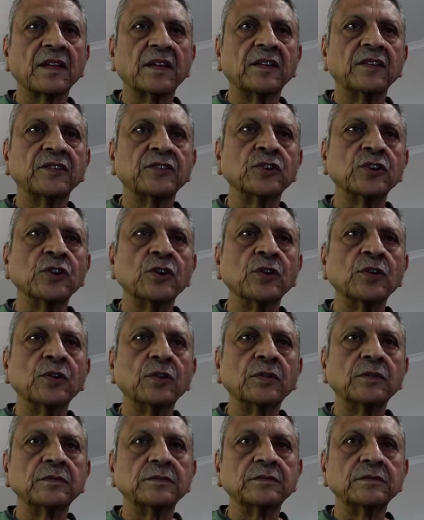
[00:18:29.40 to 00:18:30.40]
to
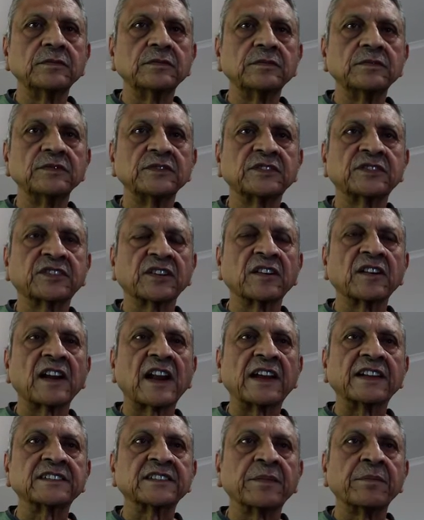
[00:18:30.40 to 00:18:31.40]

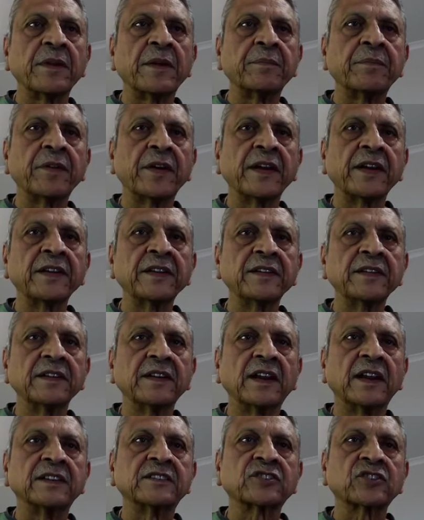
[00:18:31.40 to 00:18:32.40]
sterilize the membrane
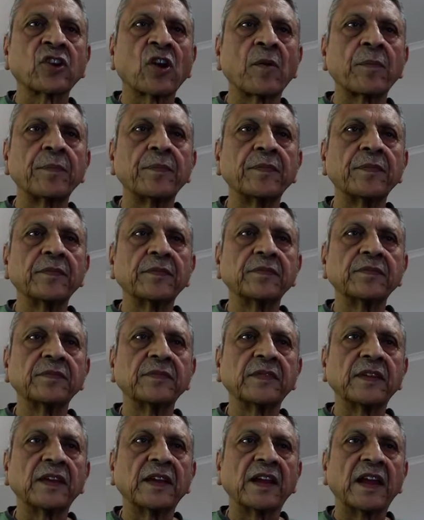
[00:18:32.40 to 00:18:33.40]
and stop
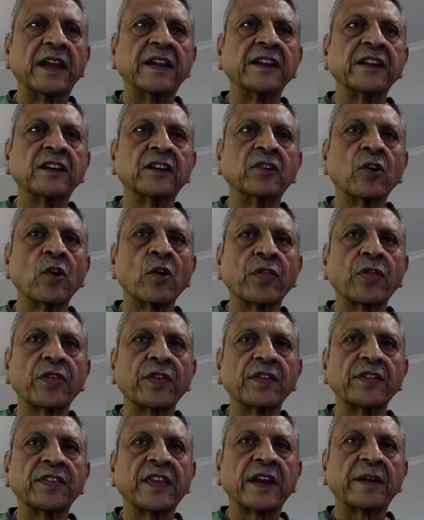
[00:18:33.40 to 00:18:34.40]
any growth
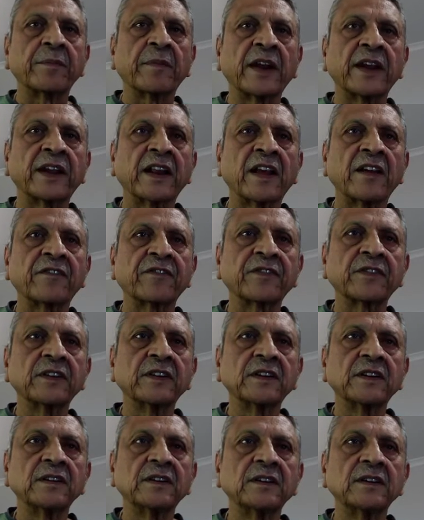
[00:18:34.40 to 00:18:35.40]
that might have
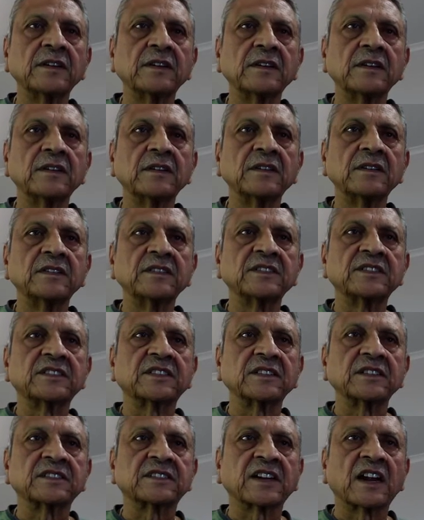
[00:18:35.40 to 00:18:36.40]

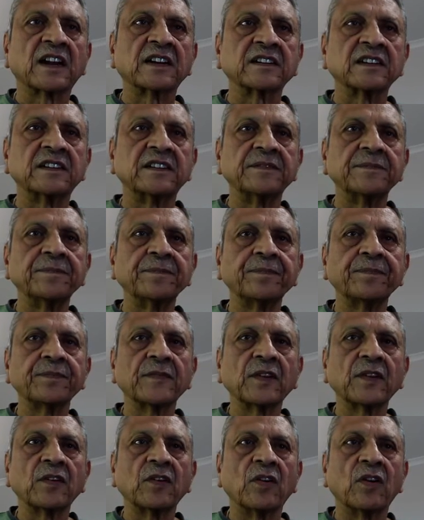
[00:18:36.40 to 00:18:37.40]
started
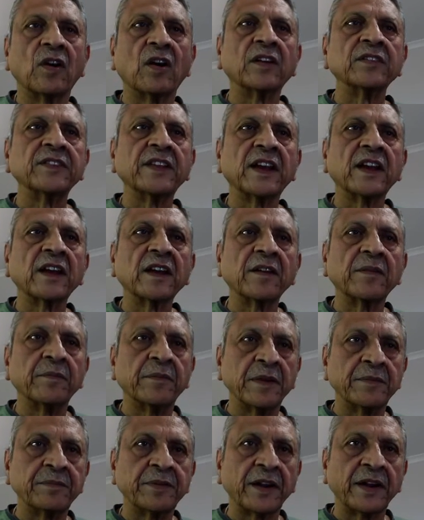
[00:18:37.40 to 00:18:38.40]
on the
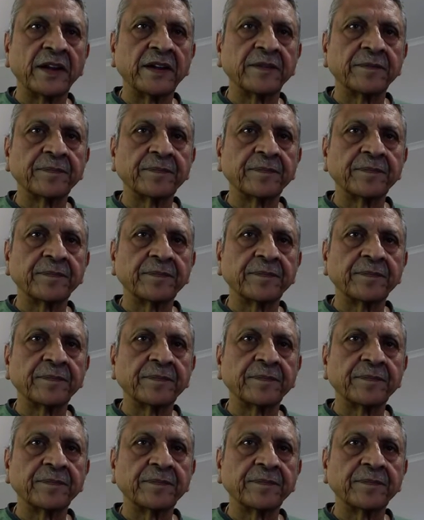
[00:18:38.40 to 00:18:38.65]
membrane.